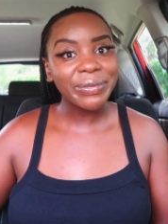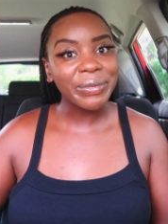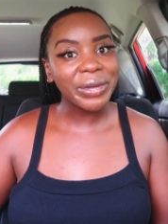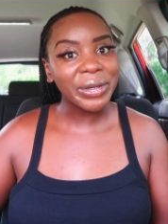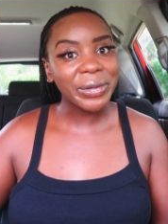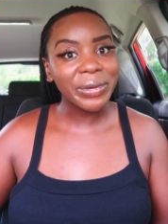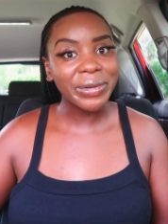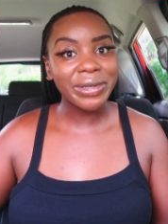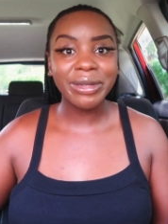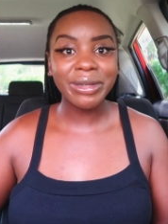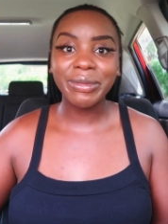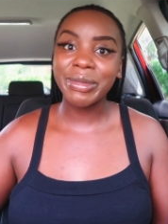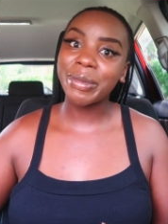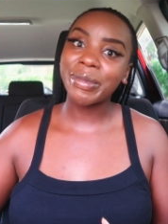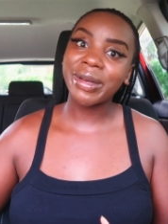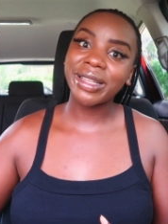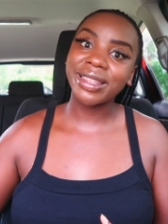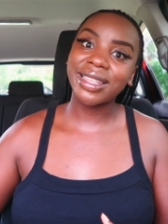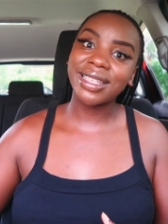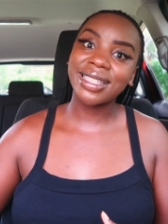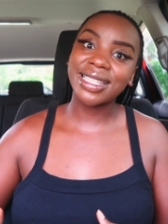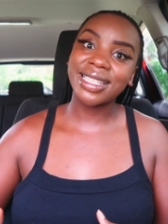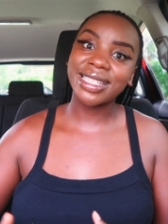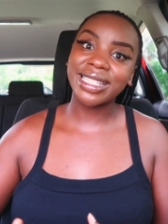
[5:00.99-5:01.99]
because remember
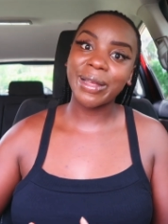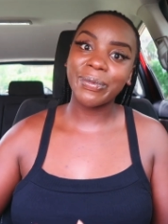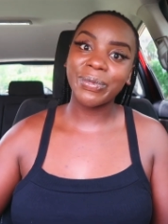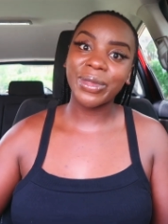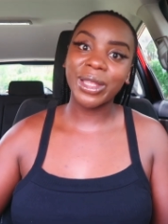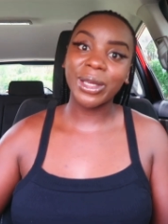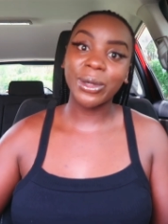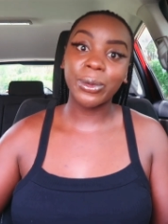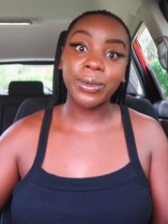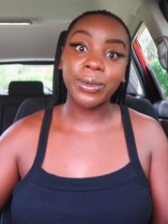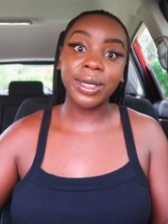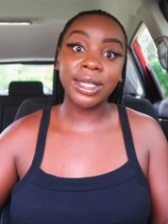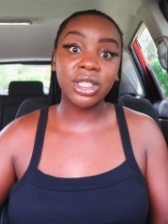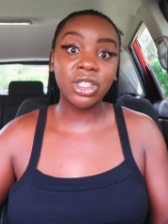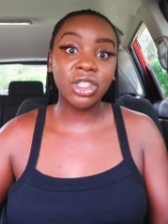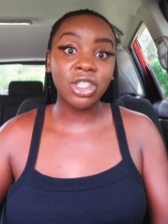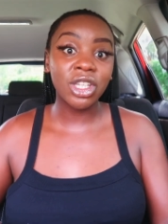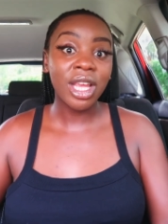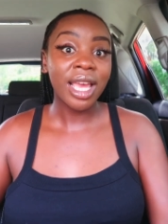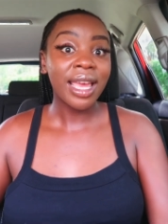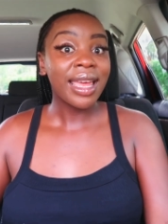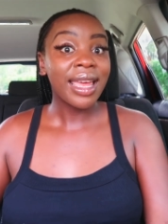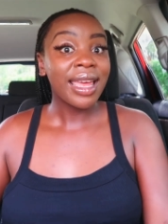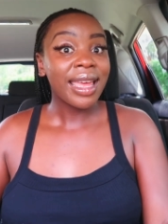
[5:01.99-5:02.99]
this is something which
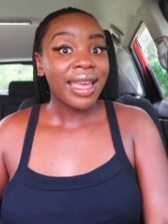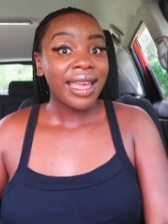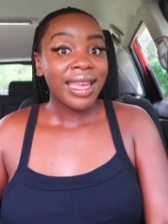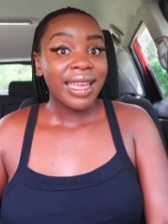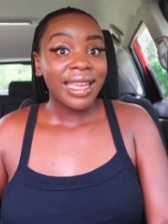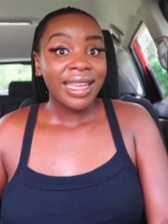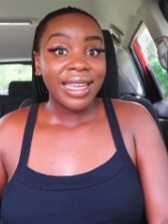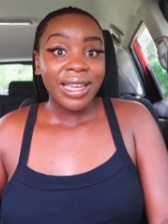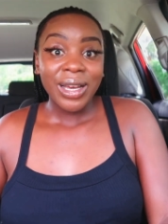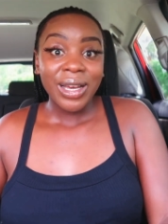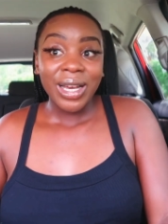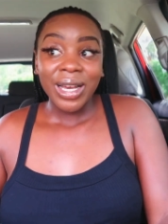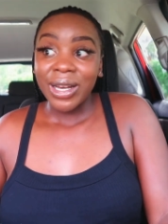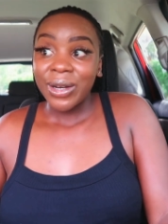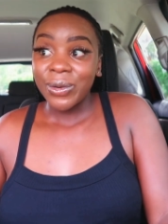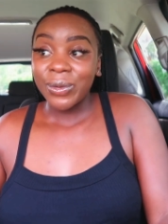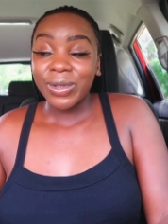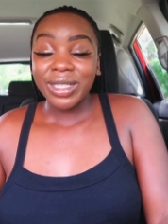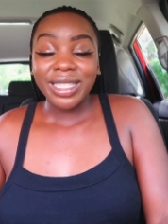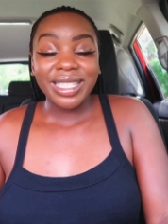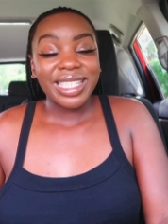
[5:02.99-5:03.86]
will